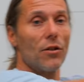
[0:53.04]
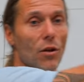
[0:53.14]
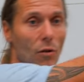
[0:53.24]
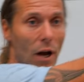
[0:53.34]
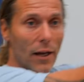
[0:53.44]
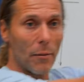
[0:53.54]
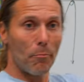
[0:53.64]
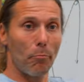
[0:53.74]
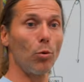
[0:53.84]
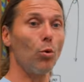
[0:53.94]
so I can
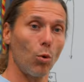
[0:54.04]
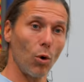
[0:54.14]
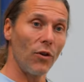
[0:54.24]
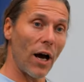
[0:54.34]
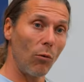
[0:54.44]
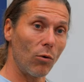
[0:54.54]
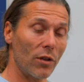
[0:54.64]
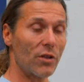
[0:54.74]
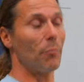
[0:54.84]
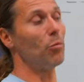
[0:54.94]
pull
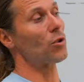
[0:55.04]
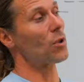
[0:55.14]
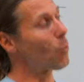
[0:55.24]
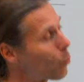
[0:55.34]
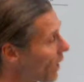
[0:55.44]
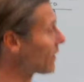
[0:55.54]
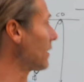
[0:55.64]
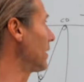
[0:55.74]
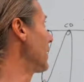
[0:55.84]
downwards and put some weight in